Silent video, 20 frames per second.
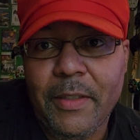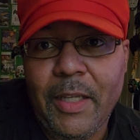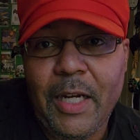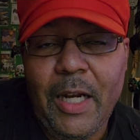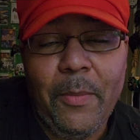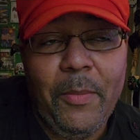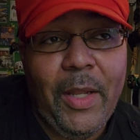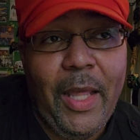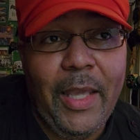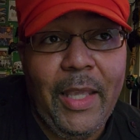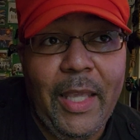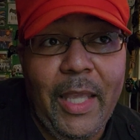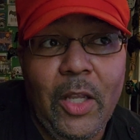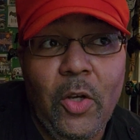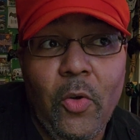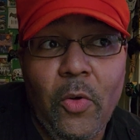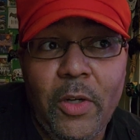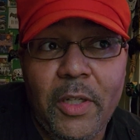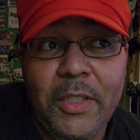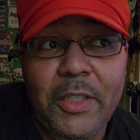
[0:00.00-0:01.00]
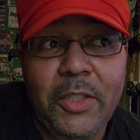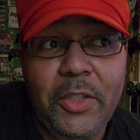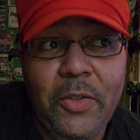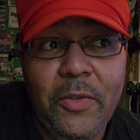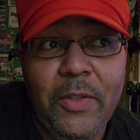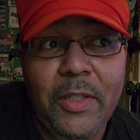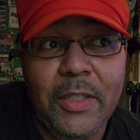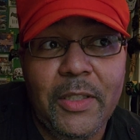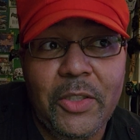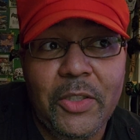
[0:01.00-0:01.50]
And I'm like, in order to
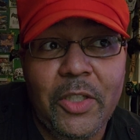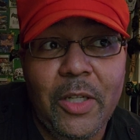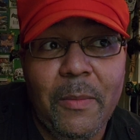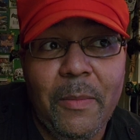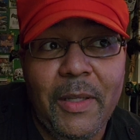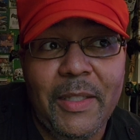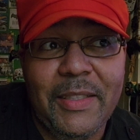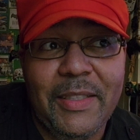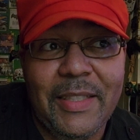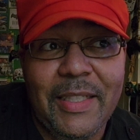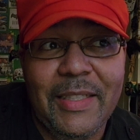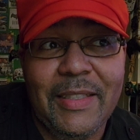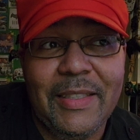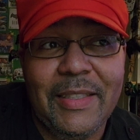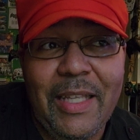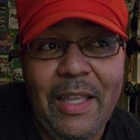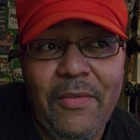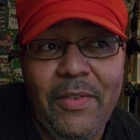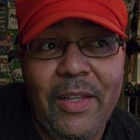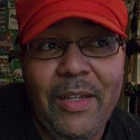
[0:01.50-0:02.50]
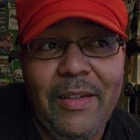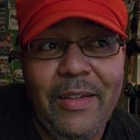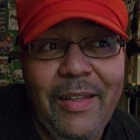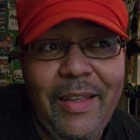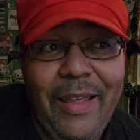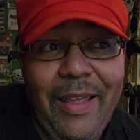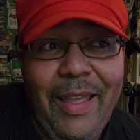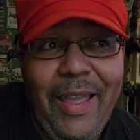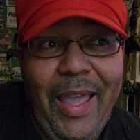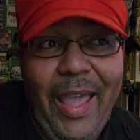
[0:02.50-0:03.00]
do this, you're talking about 6, 7,
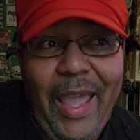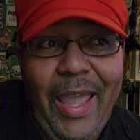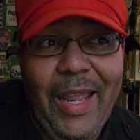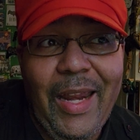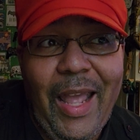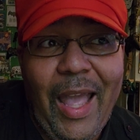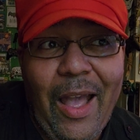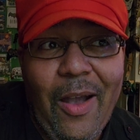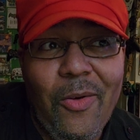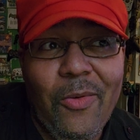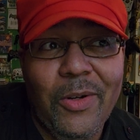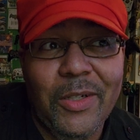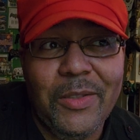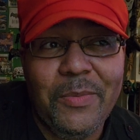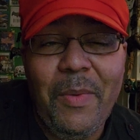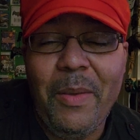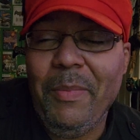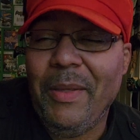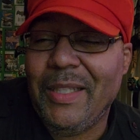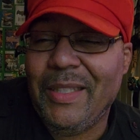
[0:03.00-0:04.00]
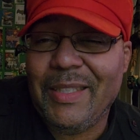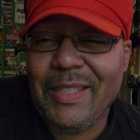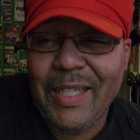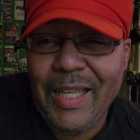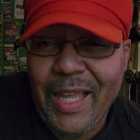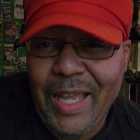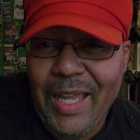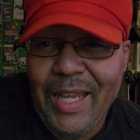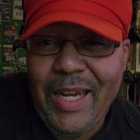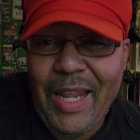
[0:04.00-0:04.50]
8 hours, maybe
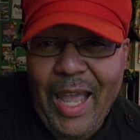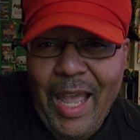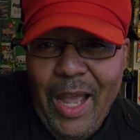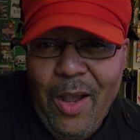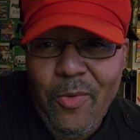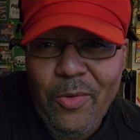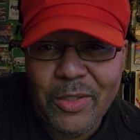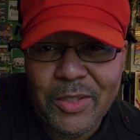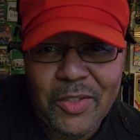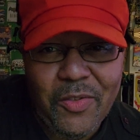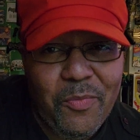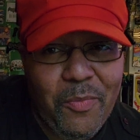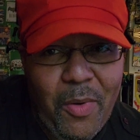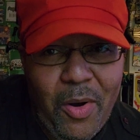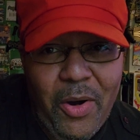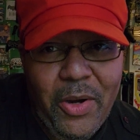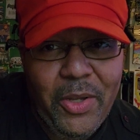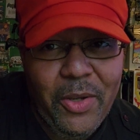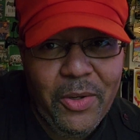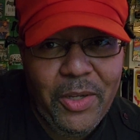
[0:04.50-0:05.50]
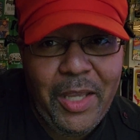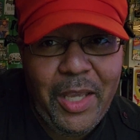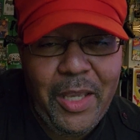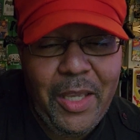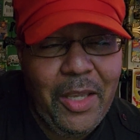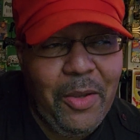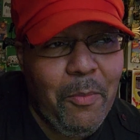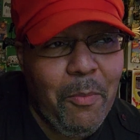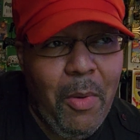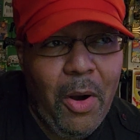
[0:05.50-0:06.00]
10 hours of Mario
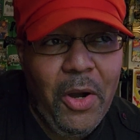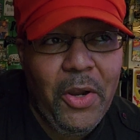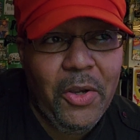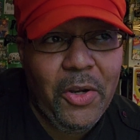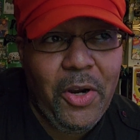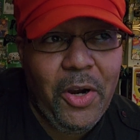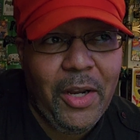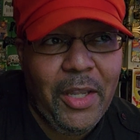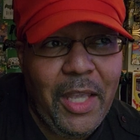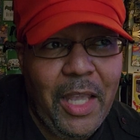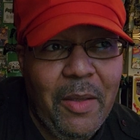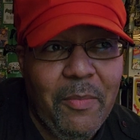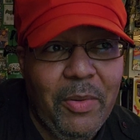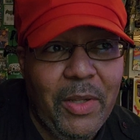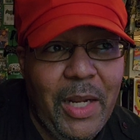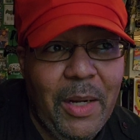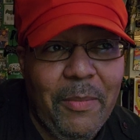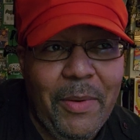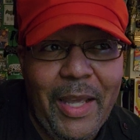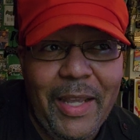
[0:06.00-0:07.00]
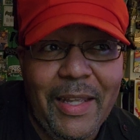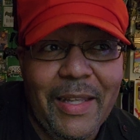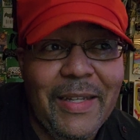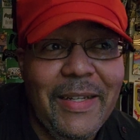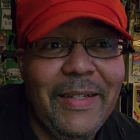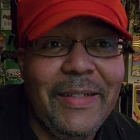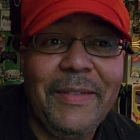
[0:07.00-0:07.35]
Kart gameplay. I'm like,